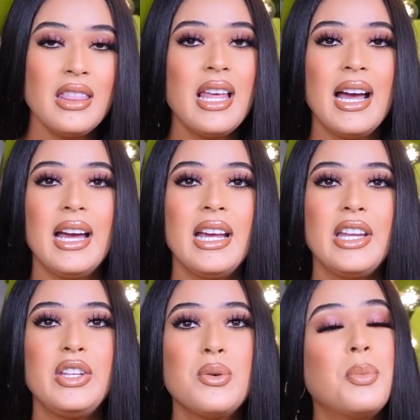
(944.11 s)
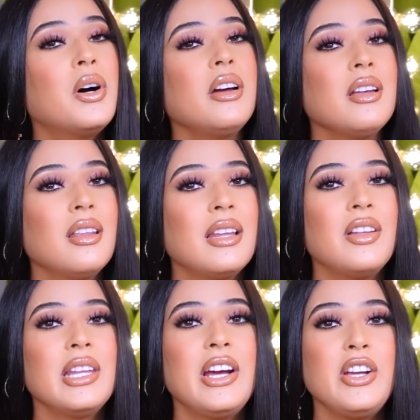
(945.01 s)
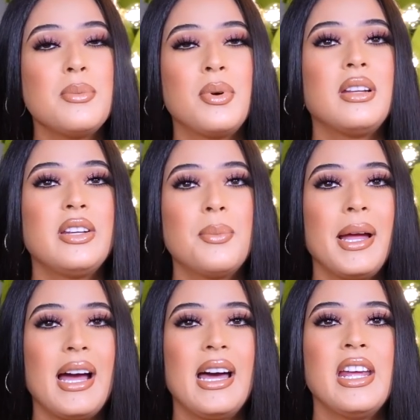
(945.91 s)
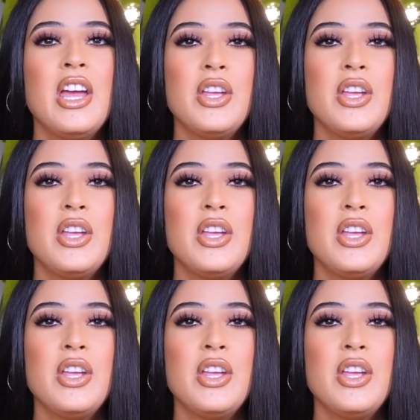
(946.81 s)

that you put down there you put a little pad